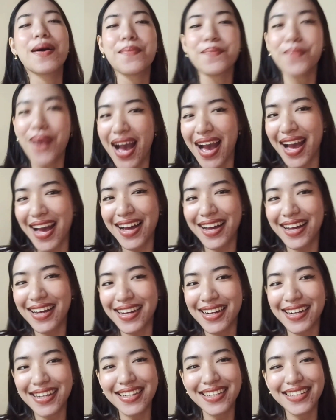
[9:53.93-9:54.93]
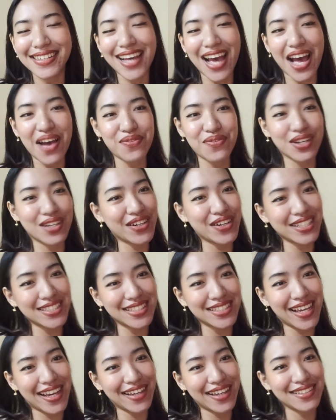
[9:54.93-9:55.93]
Bye! Have a great
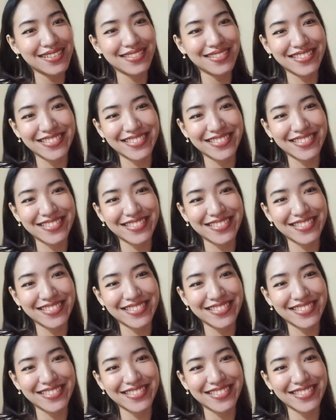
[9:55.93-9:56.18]
day!